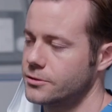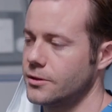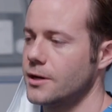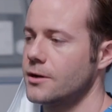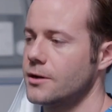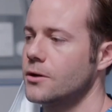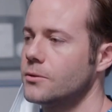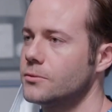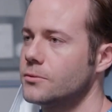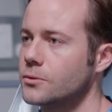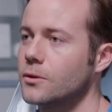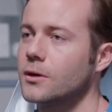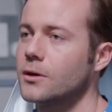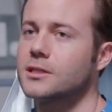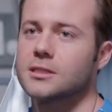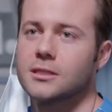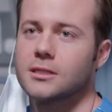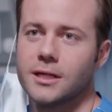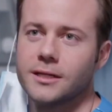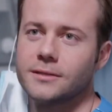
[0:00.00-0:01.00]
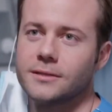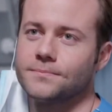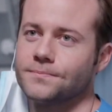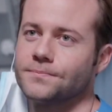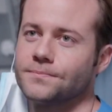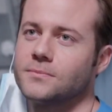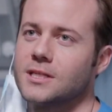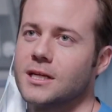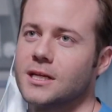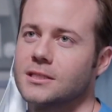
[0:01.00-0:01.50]
home to isolate,
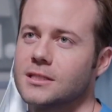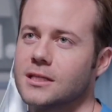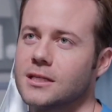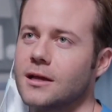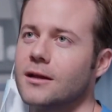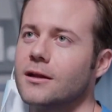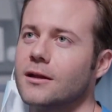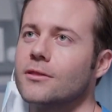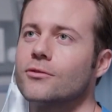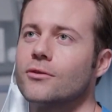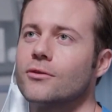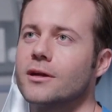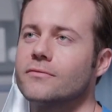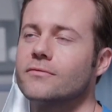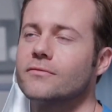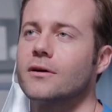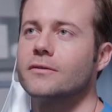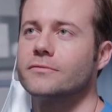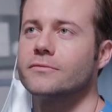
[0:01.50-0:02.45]
test again in 3 to 5